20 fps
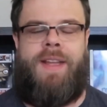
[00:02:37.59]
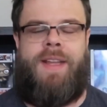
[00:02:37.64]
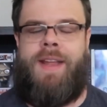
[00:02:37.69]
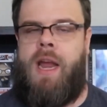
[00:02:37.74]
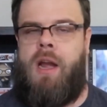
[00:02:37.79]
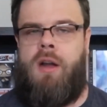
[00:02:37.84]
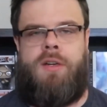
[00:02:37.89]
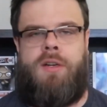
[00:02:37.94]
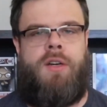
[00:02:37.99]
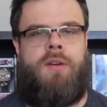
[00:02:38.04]
The
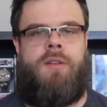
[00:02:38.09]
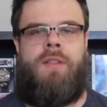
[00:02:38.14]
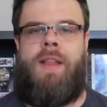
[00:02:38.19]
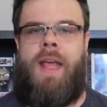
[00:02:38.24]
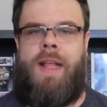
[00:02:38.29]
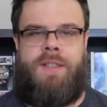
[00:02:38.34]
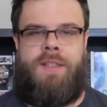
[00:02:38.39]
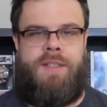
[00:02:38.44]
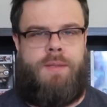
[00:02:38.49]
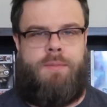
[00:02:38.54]
character
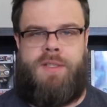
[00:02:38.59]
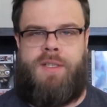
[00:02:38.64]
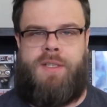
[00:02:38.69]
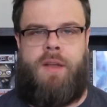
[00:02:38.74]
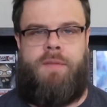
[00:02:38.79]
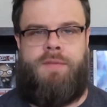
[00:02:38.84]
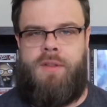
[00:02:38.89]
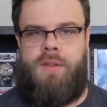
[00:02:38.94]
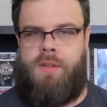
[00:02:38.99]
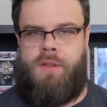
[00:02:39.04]
lends
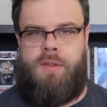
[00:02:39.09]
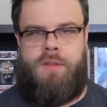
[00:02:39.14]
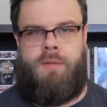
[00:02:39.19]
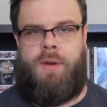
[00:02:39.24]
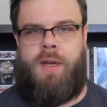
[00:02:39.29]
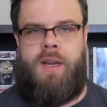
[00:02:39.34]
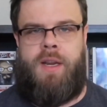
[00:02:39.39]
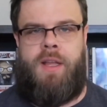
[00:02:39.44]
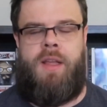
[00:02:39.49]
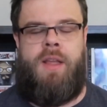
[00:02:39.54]
himself to the
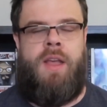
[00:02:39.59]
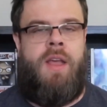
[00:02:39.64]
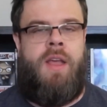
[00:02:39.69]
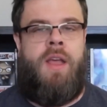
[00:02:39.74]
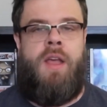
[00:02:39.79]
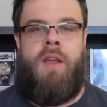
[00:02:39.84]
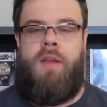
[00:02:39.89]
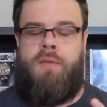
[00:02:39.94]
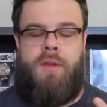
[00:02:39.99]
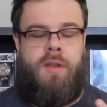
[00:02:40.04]
3D
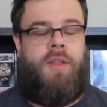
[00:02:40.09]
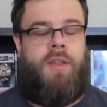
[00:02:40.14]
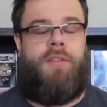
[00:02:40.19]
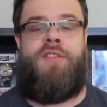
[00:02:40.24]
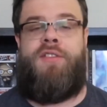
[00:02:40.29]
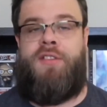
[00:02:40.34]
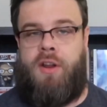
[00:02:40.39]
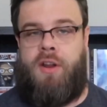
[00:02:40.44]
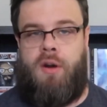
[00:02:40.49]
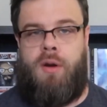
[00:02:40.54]

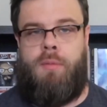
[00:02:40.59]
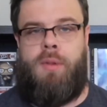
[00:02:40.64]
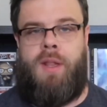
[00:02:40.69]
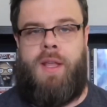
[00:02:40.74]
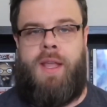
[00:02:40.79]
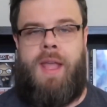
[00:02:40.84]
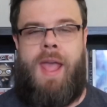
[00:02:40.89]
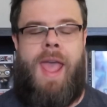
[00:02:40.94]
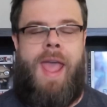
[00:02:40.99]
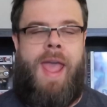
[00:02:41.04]

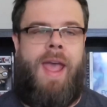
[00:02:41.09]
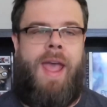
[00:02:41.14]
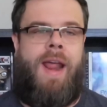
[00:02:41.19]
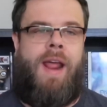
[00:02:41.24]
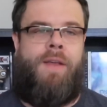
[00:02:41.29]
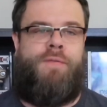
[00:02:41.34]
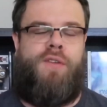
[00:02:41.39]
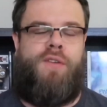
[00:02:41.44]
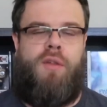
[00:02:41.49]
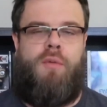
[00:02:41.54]
considerably, and
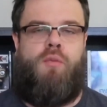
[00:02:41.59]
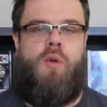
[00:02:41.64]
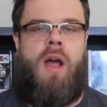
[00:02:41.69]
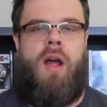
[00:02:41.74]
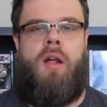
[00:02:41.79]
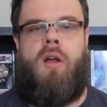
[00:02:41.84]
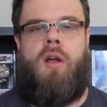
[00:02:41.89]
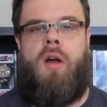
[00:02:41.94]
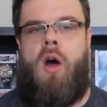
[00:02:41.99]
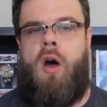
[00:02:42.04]
I feel
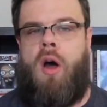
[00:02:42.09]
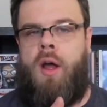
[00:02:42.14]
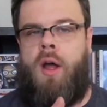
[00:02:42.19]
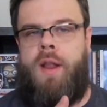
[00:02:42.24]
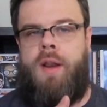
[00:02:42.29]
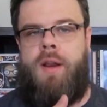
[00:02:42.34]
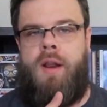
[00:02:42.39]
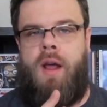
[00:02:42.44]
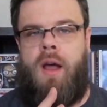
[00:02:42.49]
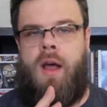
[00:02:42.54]
while
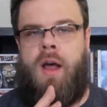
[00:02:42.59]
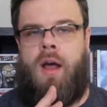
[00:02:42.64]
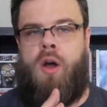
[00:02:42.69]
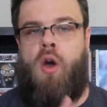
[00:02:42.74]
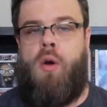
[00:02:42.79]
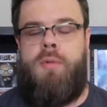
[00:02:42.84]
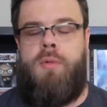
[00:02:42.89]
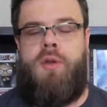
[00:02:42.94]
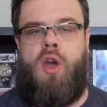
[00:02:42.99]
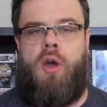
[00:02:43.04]
on
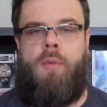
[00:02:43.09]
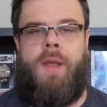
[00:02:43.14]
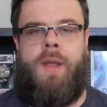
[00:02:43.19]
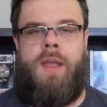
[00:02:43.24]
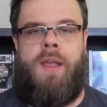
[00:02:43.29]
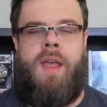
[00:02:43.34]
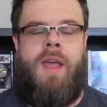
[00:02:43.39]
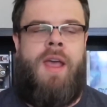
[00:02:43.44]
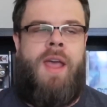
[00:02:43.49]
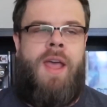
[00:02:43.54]

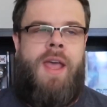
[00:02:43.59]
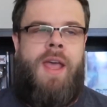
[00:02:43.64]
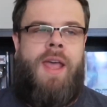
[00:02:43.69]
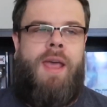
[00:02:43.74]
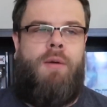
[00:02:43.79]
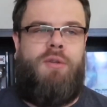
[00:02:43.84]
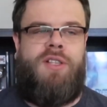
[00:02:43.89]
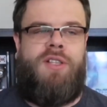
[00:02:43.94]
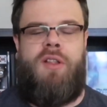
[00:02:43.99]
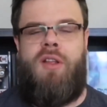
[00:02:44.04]
Homecoming,
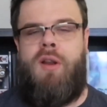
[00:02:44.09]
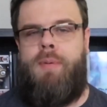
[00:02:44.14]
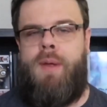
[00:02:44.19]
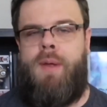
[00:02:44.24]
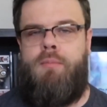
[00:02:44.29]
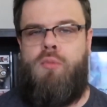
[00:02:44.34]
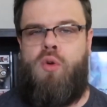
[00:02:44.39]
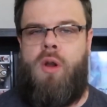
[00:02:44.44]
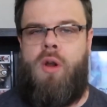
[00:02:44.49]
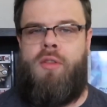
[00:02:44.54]
it was a little
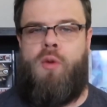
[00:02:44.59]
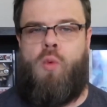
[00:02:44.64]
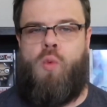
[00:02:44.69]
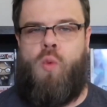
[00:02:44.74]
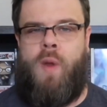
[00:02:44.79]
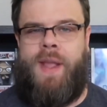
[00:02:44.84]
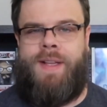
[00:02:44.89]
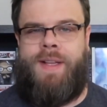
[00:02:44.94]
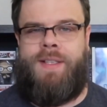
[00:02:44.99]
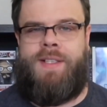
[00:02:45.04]
bit more on the
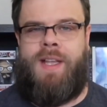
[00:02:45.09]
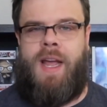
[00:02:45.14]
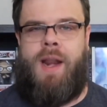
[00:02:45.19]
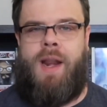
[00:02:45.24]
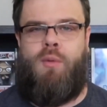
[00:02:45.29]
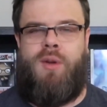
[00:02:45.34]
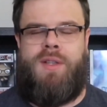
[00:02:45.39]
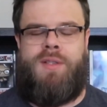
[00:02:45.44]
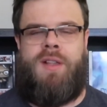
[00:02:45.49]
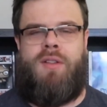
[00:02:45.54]
weak side.
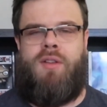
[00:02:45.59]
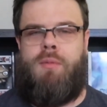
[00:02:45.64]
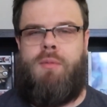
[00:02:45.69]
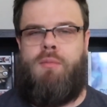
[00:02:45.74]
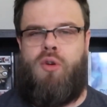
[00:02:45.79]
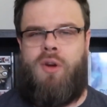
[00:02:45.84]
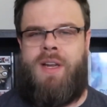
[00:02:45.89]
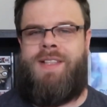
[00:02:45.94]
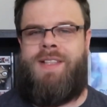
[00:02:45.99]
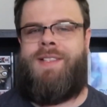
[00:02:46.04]
It was a little
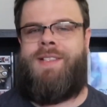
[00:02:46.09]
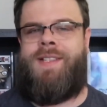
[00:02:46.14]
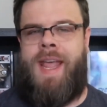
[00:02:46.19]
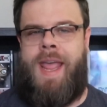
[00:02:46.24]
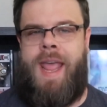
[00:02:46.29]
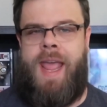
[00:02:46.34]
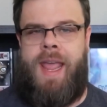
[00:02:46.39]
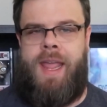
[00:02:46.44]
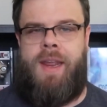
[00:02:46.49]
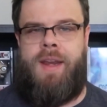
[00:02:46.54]
more
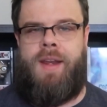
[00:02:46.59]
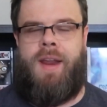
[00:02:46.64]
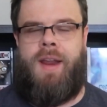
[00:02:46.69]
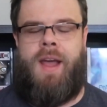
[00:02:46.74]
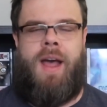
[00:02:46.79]
contained.